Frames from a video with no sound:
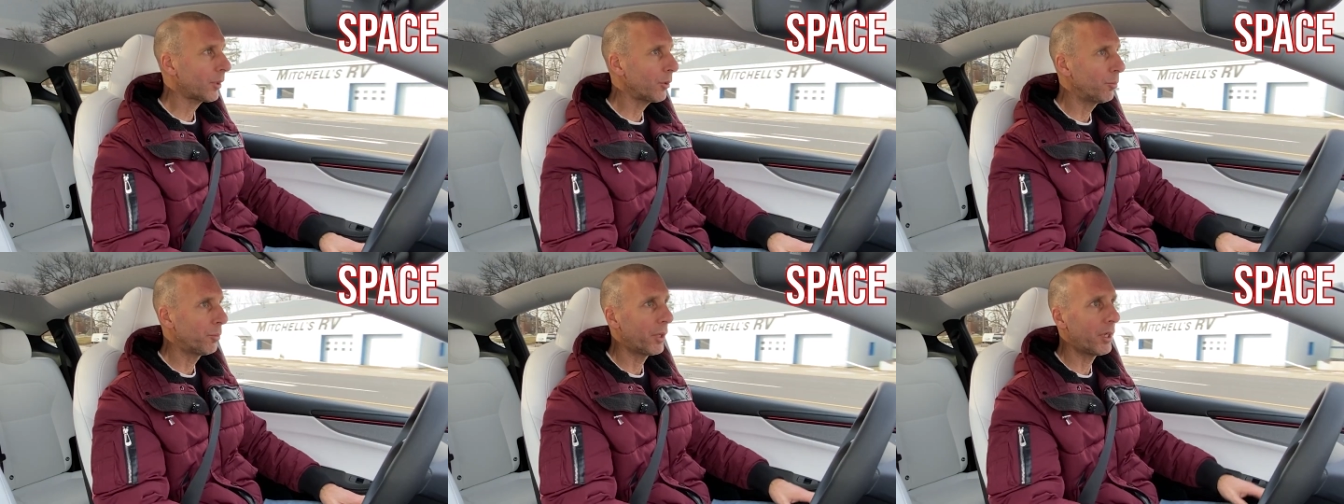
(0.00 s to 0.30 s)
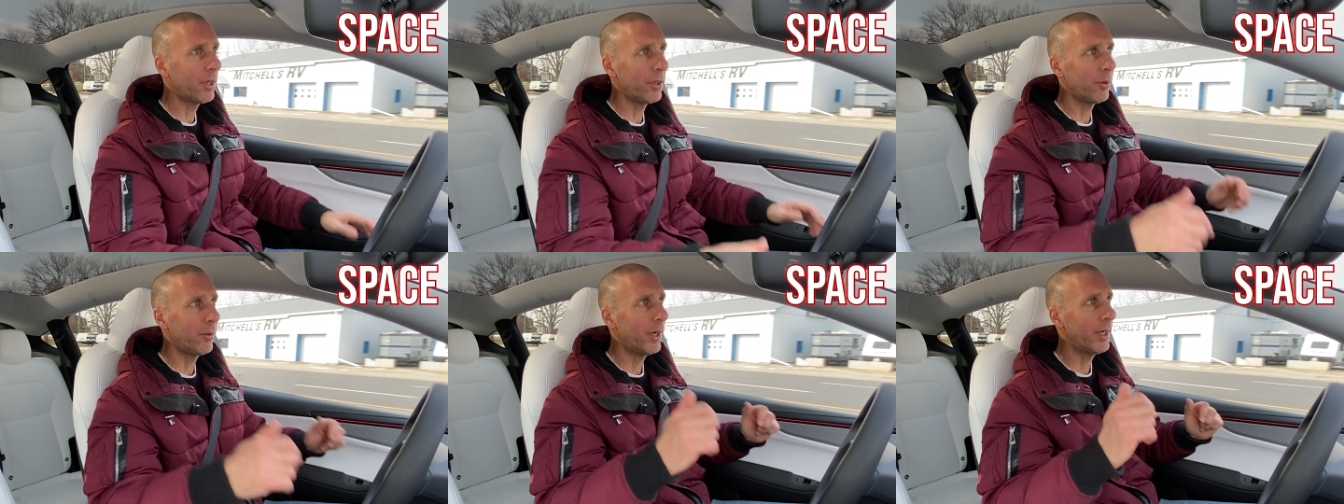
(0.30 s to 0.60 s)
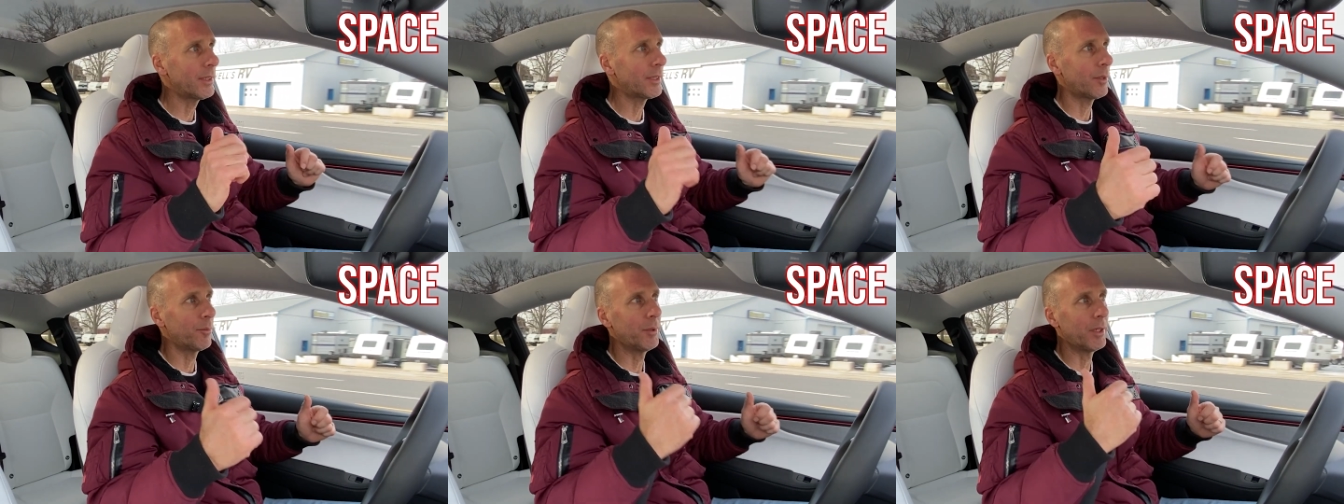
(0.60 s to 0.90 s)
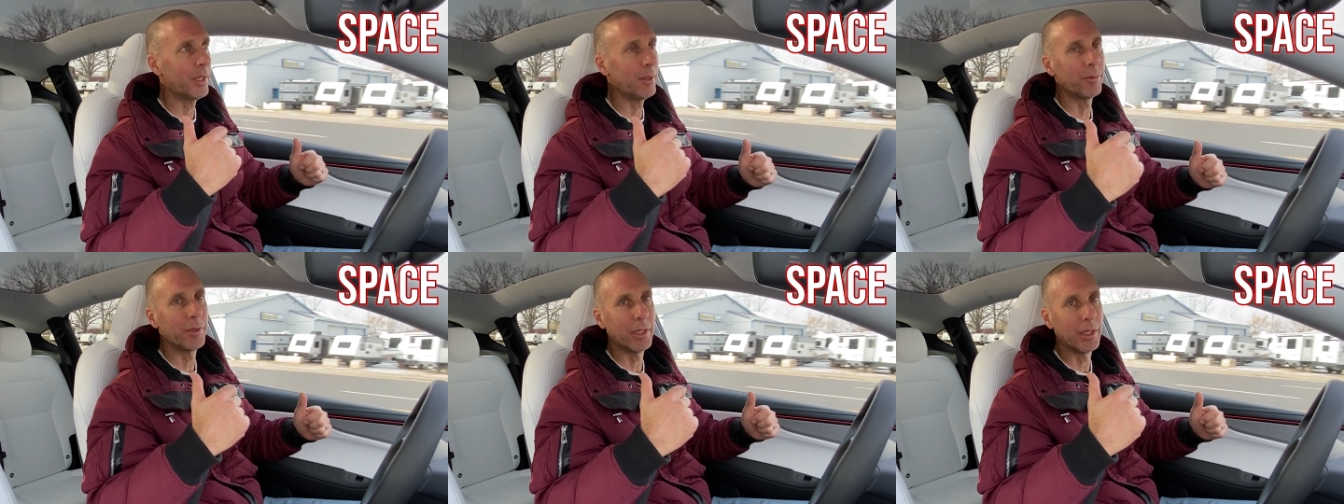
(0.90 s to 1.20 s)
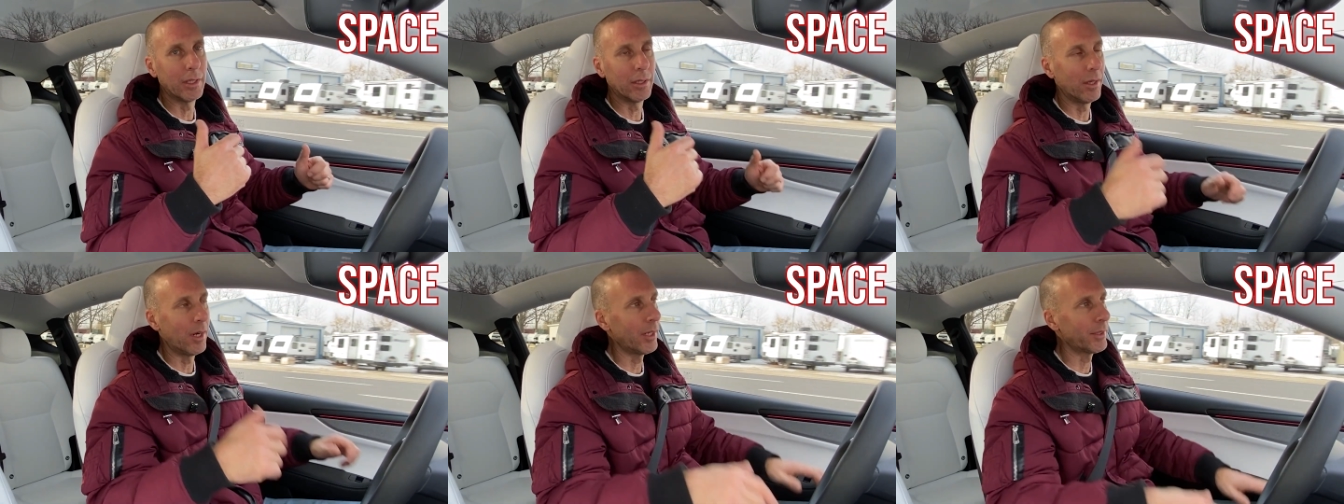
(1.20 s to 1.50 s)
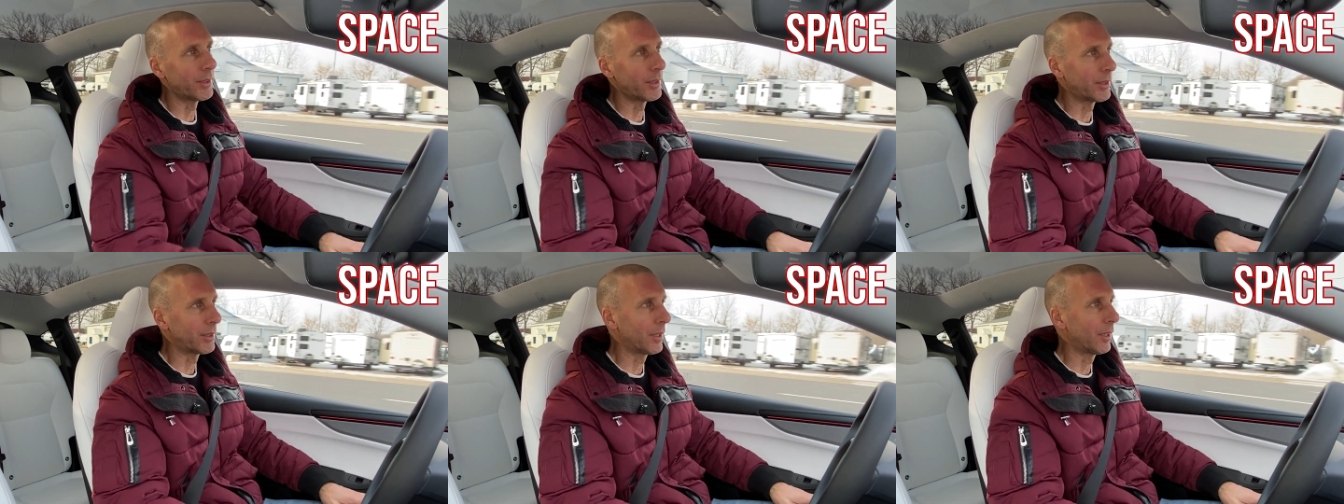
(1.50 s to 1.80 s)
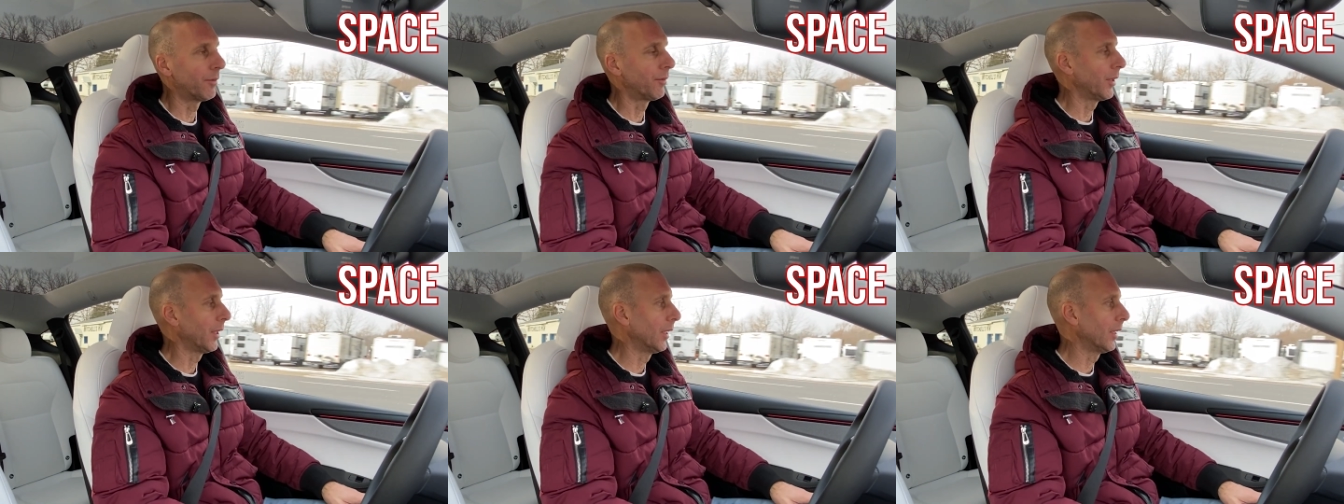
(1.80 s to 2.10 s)
But otherwise, I've been able to get lots of
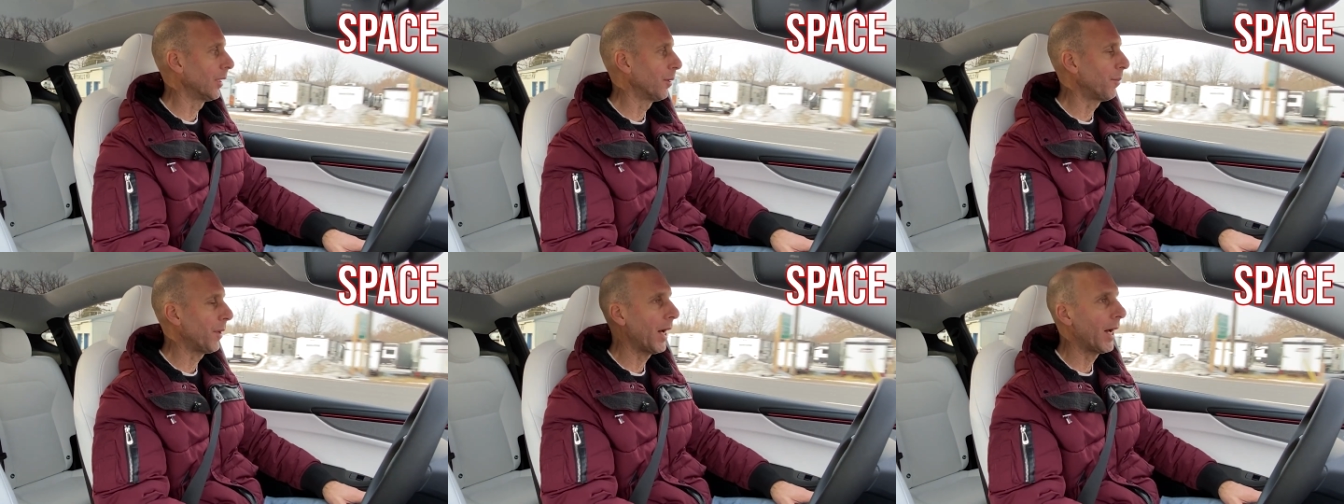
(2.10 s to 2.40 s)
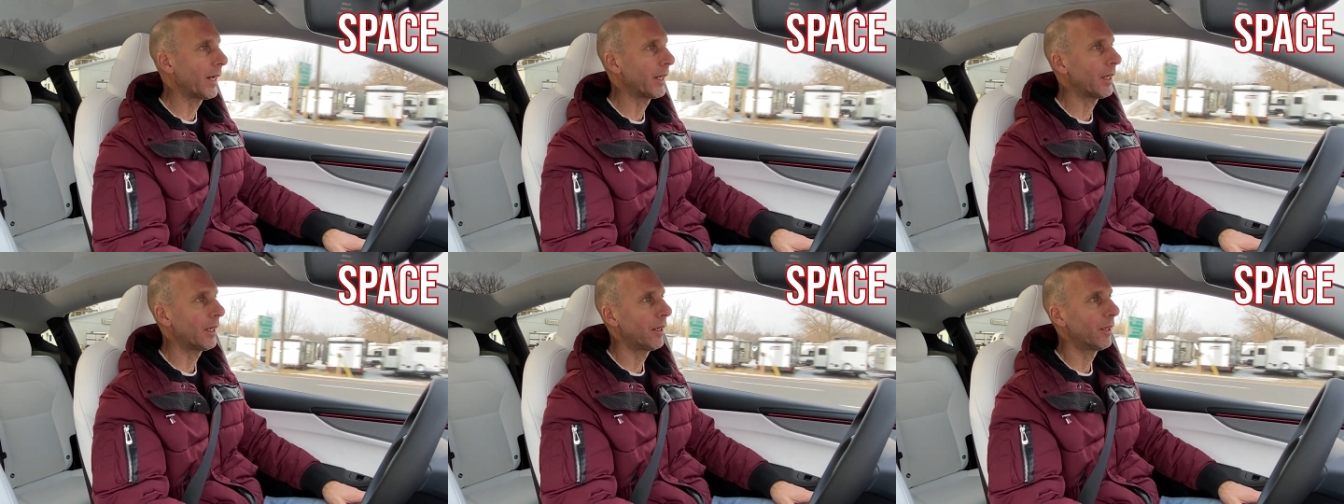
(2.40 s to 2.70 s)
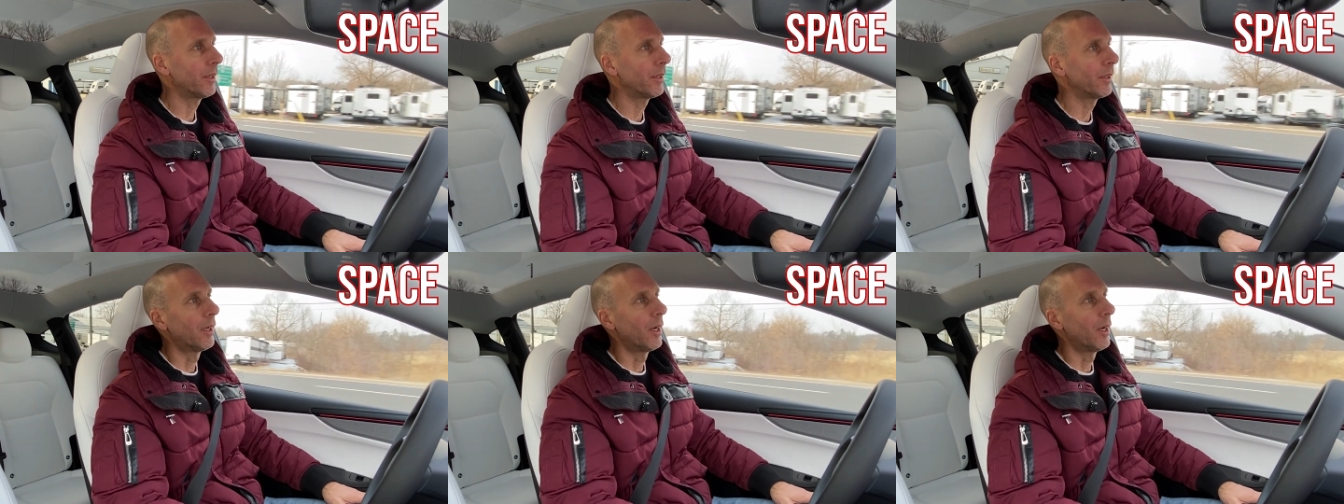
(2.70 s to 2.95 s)
stuff in the back here.